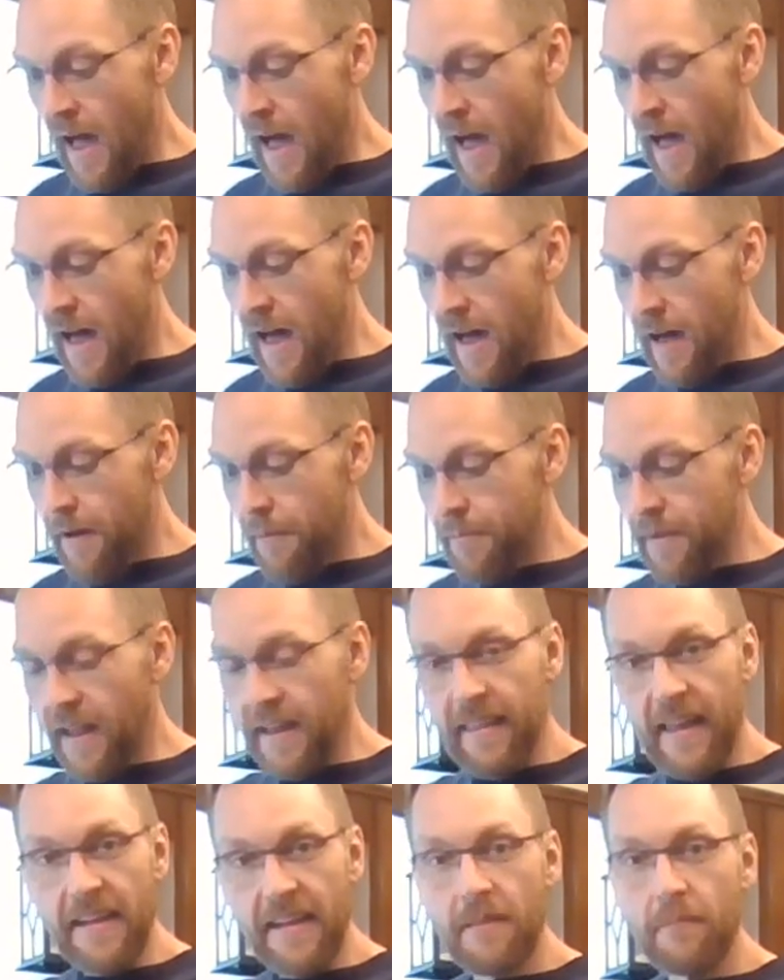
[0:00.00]
But
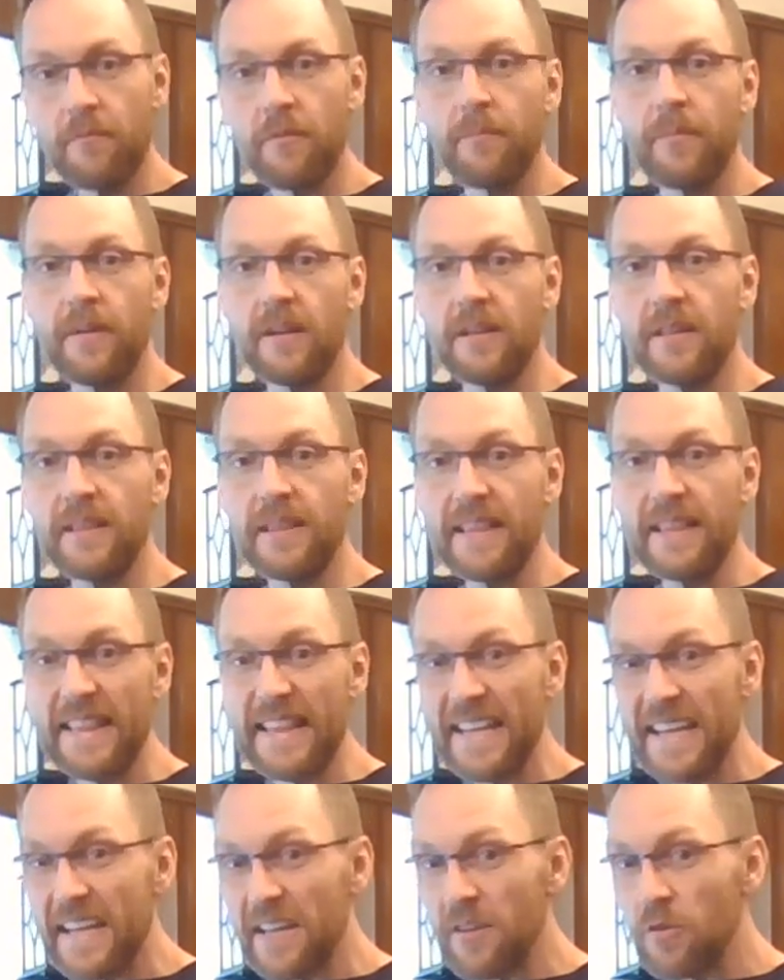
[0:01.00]
I like them to be a
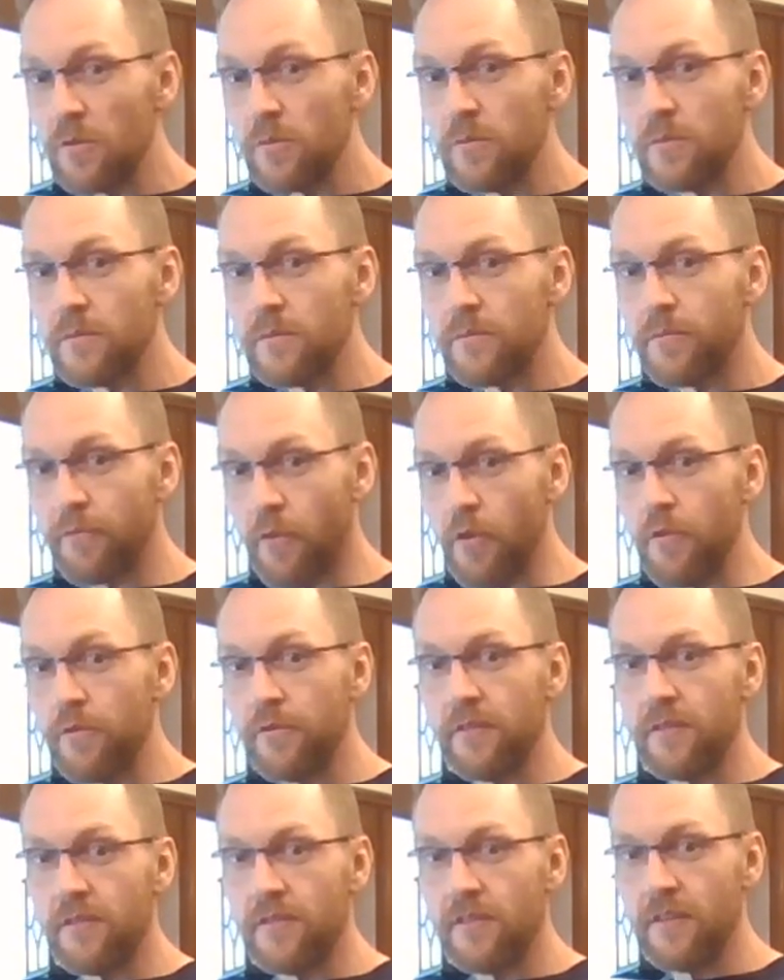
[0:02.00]
little
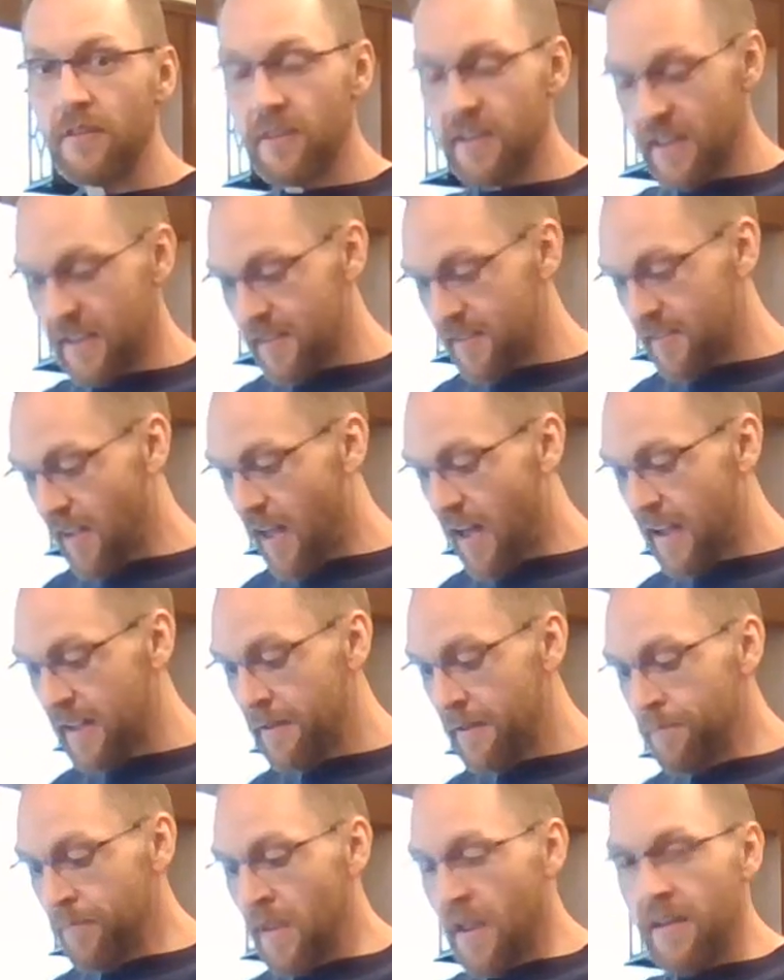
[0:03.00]
frozen still
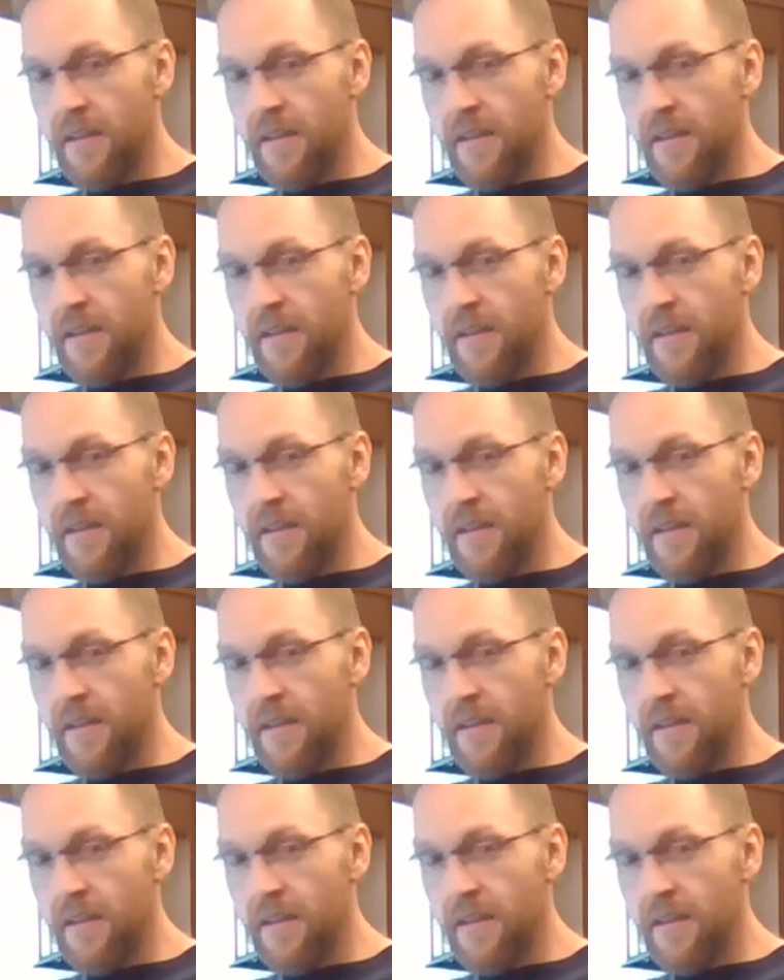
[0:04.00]
inside.